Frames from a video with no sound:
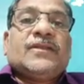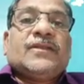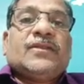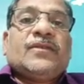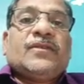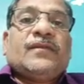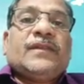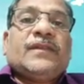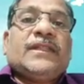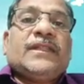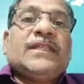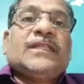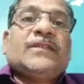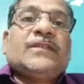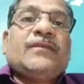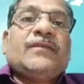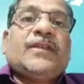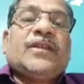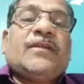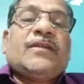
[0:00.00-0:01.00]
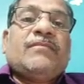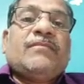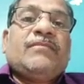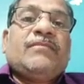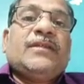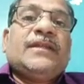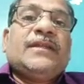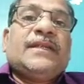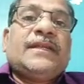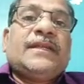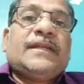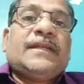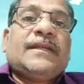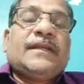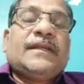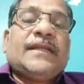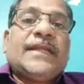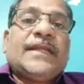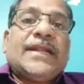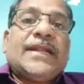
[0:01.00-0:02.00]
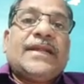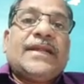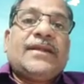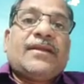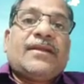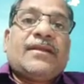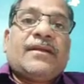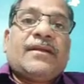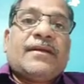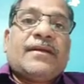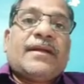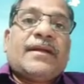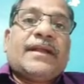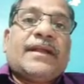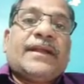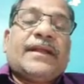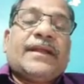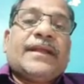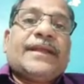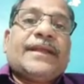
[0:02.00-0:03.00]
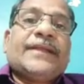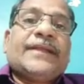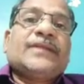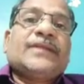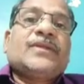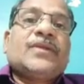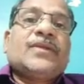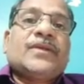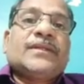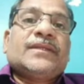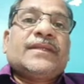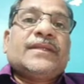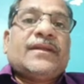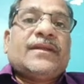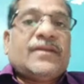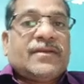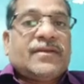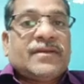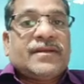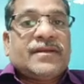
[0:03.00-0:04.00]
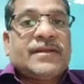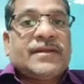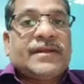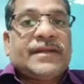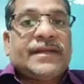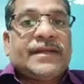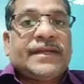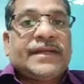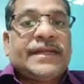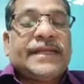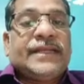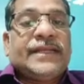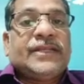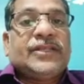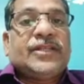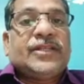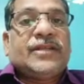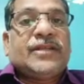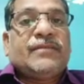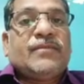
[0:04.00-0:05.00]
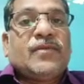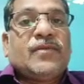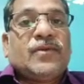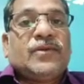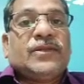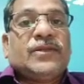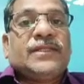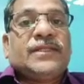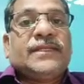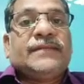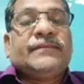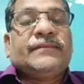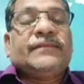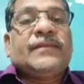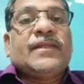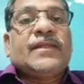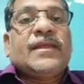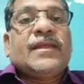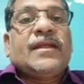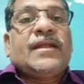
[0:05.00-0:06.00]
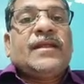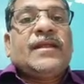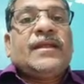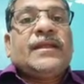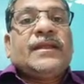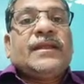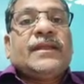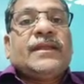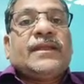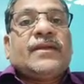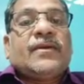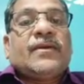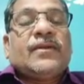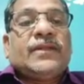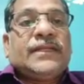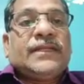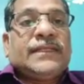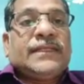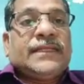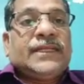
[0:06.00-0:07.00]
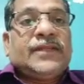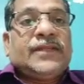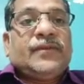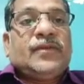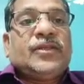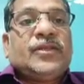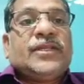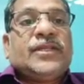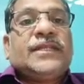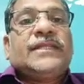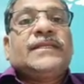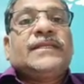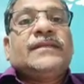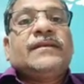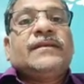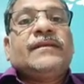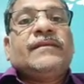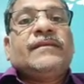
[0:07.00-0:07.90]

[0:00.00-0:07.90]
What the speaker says: So with this, we completed intra and extracellular digestion modes in all these individuals.